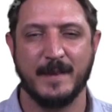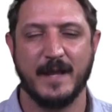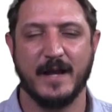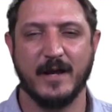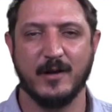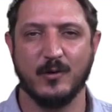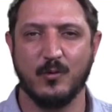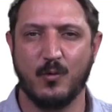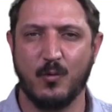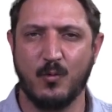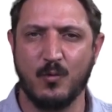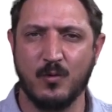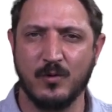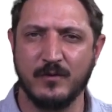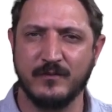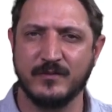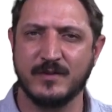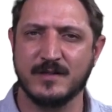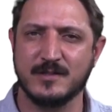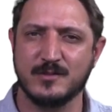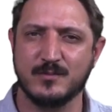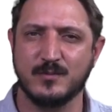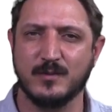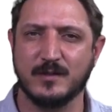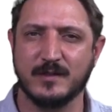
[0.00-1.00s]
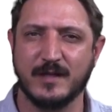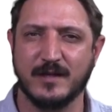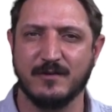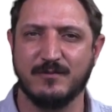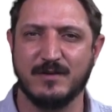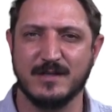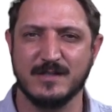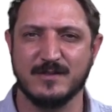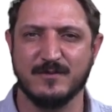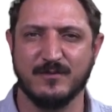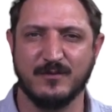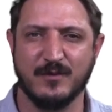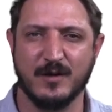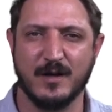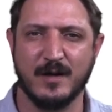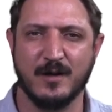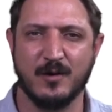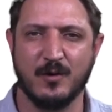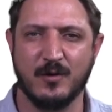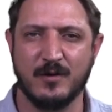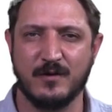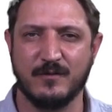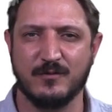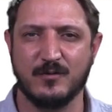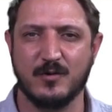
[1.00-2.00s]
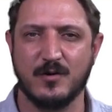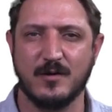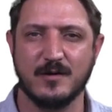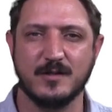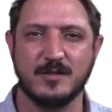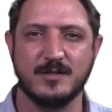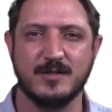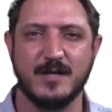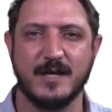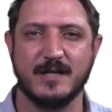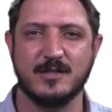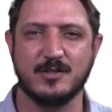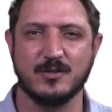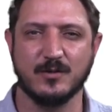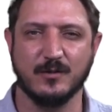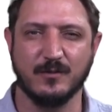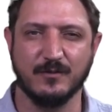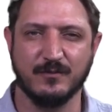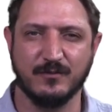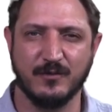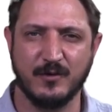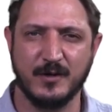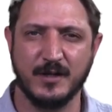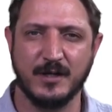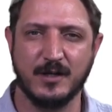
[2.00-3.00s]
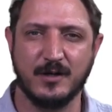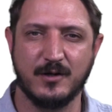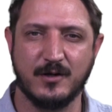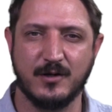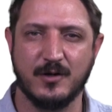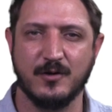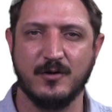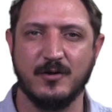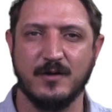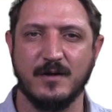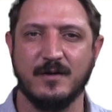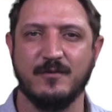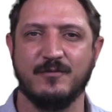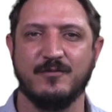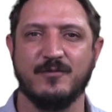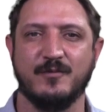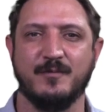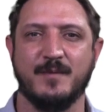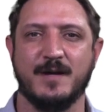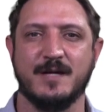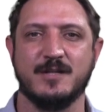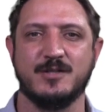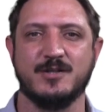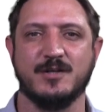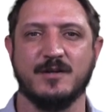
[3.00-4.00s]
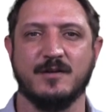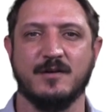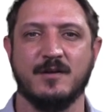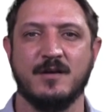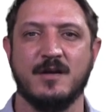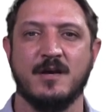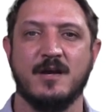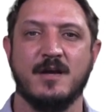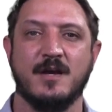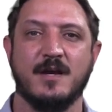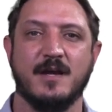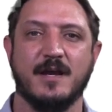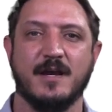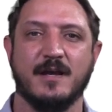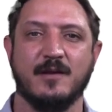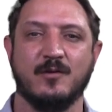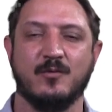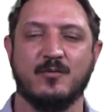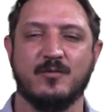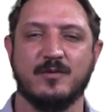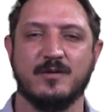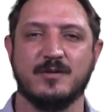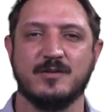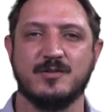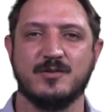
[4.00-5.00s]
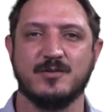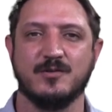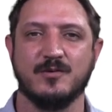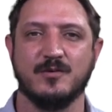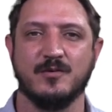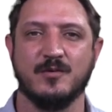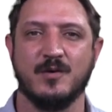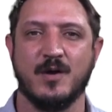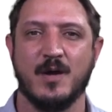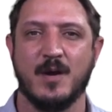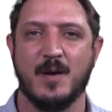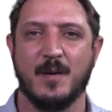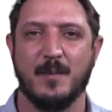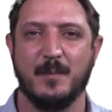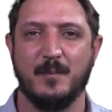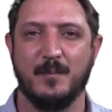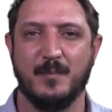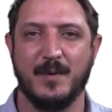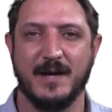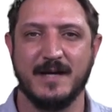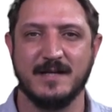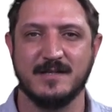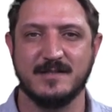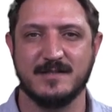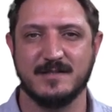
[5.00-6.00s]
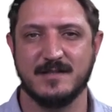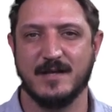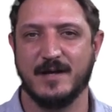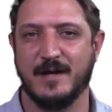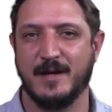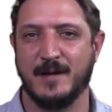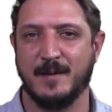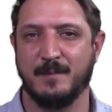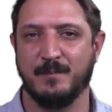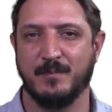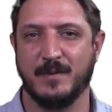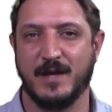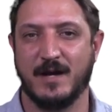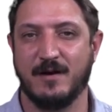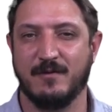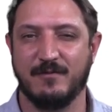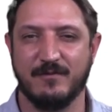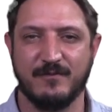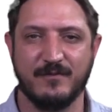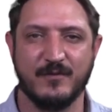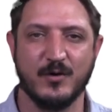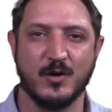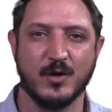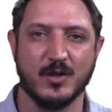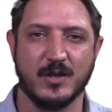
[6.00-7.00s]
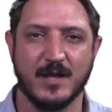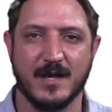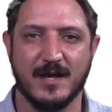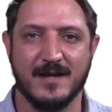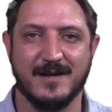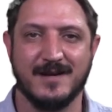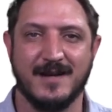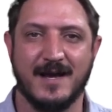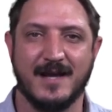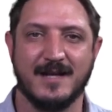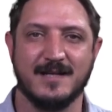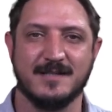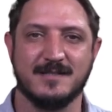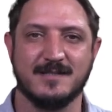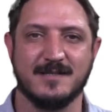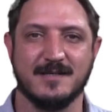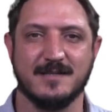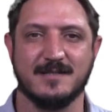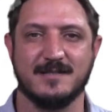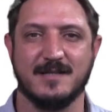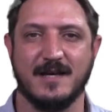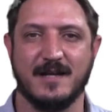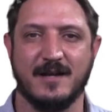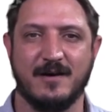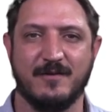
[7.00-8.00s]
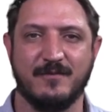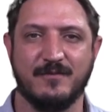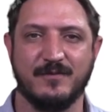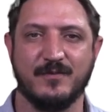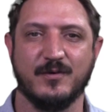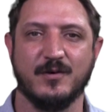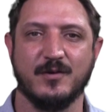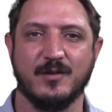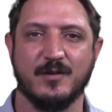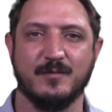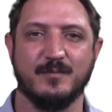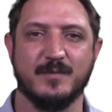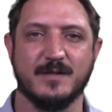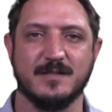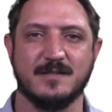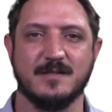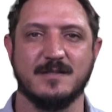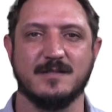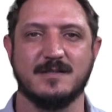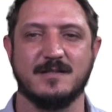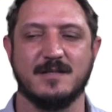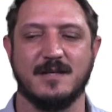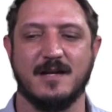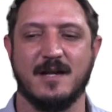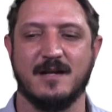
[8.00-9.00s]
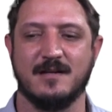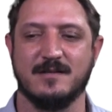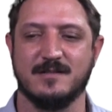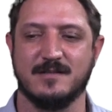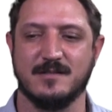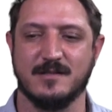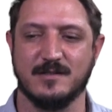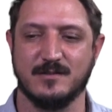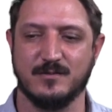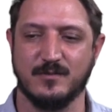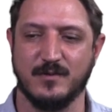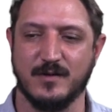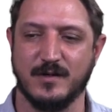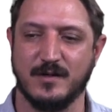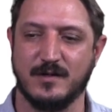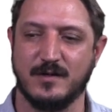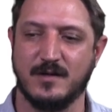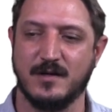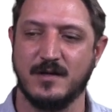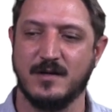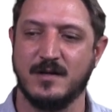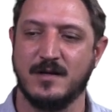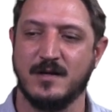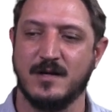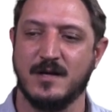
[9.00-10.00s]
And all of this will give us a lot of contextual, very good information in order to base our further analysis and our further business analysis work.